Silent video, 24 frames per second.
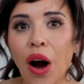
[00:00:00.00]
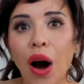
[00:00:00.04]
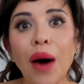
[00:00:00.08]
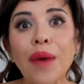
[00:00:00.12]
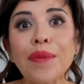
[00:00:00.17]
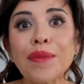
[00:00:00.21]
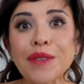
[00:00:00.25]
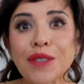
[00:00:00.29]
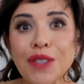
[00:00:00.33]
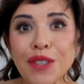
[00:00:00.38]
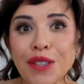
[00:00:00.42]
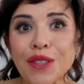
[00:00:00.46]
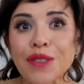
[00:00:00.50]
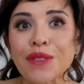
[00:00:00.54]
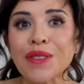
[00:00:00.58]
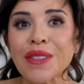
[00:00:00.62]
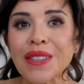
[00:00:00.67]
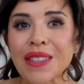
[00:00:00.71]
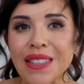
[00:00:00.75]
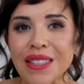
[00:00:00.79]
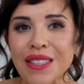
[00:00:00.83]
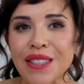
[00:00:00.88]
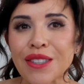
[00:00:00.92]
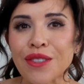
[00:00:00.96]

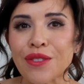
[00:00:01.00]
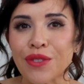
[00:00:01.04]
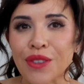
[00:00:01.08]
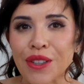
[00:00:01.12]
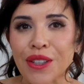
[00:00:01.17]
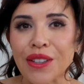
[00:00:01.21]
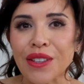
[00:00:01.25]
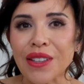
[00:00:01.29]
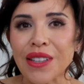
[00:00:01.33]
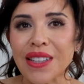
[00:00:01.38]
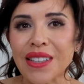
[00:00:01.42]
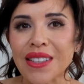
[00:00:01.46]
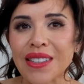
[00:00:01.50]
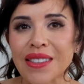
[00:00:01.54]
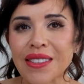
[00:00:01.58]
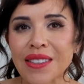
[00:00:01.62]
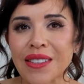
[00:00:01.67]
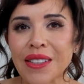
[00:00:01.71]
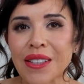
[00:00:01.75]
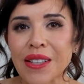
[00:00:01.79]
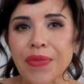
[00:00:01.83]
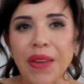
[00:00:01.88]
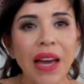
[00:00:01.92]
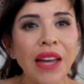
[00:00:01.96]
Opportunities feel it.
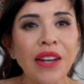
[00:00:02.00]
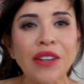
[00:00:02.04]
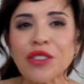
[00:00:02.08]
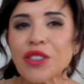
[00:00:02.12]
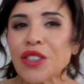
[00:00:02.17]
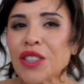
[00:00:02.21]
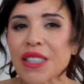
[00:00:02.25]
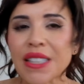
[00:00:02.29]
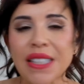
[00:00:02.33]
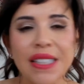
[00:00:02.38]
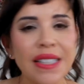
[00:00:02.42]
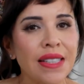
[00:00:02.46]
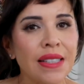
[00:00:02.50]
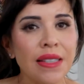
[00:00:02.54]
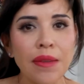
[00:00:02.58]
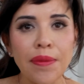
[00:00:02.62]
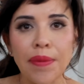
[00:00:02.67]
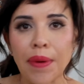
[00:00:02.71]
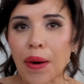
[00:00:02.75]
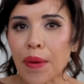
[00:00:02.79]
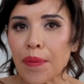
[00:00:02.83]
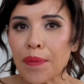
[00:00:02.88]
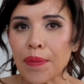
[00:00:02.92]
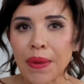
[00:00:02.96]
Energy isn't
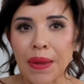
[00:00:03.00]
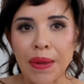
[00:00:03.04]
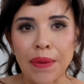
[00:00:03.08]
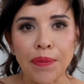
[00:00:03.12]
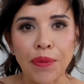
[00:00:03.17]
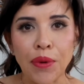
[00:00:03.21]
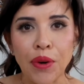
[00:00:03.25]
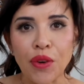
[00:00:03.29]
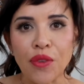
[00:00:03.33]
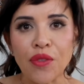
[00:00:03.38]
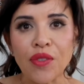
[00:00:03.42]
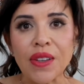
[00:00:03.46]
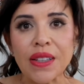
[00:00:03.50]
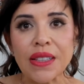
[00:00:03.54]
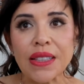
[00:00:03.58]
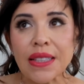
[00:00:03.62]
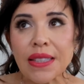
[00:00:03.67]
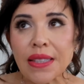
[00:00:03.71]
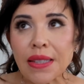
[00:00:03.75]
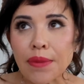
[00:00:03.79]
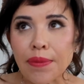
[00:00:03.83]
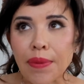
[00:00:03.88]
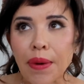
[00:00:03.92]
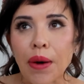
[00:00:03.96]
about being perfect,
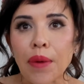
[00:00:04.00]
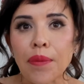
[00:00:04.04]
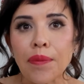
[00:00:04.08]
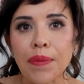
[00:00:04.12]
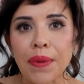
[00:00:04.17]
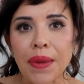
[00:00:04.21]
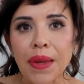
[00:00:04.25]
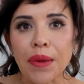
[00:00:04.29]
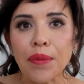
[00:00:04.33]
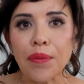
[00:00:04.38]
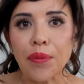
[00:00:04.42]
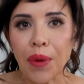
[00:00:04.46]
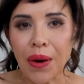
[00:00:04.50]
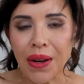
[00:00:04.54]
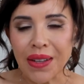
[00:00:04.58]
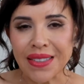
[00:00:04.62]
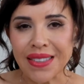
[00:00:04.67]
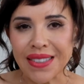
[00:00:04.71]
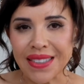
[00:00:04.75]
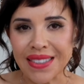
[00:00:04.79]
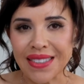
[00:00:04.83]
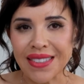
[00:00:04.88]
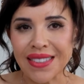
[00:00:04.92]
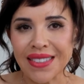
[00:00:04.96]
it's about being
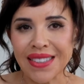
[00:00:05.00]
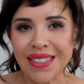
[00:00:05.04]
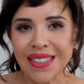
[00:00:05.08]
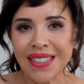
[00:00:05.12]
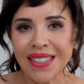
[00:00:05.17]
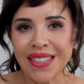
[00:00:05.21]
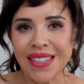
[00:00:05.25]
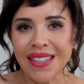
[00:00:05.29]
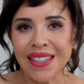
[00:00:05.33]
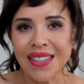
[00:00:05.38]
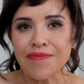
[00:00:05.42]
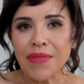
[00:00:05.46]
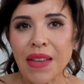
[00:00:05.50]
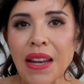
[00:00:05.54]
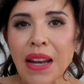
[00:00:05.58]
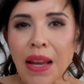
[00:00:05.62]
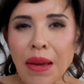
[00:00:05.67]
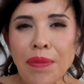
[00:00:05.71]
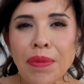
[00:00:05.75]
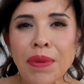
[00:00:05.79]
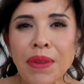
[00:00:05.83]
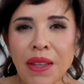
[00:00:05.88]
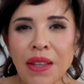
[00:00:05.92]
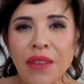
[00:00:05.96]
present. And
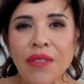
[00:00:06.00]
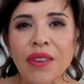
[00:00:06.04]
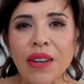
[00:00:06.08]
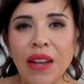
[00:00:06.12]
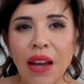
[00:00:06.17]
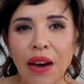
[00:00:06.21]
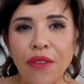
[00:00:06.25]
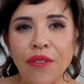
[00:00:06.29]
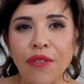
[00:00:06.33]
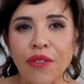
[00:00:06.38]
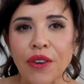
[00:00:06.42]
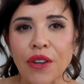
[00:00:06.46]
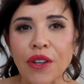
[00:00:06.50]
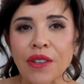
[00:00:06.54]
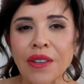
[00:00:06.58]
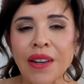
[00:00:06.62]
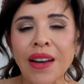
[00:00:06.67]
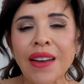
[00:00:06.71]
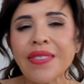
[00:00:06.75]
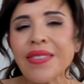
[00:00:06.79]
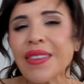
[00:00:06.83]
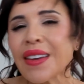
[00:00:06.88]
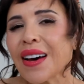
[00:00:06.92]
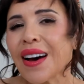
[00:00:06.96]
I believe in effort,
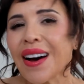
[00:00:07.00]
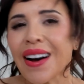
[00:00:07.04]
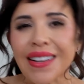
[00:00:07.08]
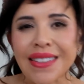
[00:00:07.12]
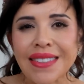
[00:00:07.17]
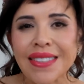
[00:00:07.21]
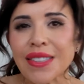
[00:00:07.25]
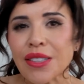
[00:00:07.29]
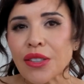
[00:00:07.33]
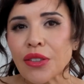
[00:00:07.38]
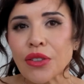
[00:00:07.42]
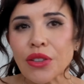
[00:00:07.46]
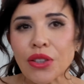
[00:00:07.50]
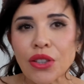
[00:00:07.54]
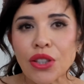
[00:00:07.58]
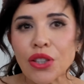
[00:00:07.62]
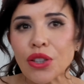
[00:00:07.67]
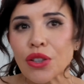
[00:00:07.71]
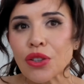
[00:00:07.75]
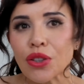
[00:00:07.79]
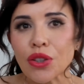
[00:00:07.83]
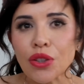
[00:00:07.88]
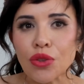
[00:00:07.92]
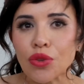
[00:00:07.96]
not the hustle
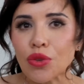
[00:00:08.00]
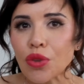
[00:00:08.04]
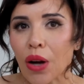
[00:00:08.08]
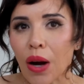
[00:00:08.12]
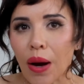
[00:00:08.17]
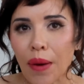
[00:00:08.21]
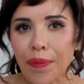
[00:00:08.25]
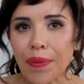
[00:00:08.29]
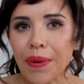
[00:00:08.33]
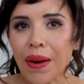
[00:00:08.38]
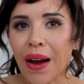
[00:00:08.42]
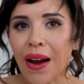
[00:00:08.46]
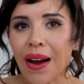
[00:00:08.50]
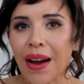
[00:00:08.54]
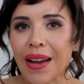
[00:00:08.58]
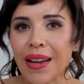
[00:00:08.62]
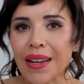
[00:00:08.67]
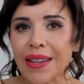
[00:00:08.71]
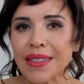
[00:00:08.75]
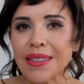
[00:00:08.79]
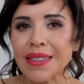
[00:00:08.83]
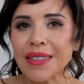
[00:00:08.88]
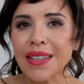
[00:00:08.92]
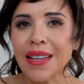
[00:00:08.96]
until you drop
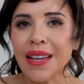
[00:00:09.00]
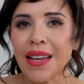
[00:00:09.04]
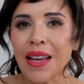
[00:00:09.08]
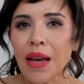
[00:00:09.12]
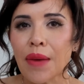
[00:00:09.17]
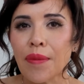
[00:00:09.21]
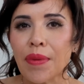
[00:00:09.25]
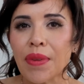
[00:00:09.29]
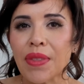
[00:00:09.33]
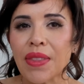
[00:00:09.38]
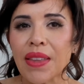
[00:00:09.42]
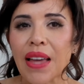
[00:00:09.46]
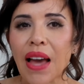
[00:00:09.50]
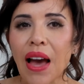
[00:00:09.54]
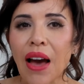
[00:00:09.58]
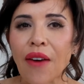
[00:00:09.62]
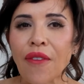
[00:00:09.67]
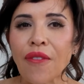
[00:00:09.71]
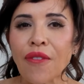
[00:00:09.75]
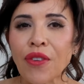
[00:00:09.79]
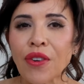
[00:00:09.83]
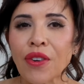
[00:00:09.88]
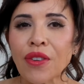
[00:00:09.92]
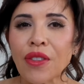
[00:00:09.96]
kind, but the
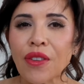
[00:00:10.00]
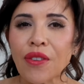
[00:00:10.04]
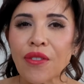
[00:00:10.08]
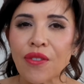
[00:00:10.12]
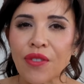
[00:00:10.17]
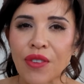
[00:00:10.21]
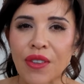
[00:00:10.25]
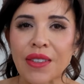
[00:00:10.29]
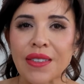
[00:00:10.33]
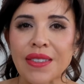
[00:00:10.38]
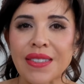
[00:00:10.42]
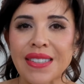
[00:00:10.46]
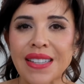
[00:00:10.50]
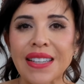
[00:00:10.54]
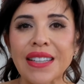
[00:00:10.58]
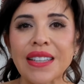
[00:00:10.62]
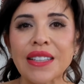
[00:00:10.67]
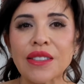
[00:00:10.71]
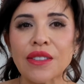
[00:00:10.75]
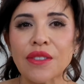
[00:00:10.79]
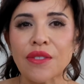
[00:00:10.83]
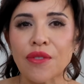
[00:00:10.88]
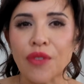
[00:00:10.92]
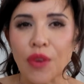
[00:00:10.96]
effort that feels
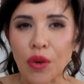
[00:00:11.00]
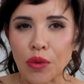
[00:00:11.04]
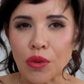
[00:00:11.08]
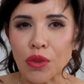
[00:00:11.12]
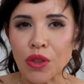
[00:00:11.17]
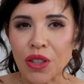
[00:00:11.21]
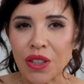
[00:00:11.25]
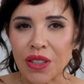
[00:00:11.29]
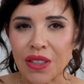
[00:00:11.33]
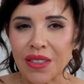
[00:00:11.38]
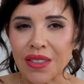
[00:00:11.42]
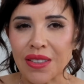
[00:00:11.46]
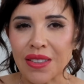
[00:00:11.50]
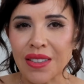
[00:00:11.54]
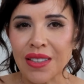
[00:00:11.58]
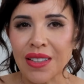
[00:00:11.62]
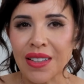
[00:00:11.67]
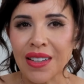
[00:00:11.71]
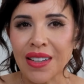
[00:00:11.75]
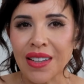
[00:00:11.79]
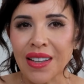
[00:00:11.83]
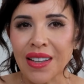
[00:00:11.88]
like a devotion,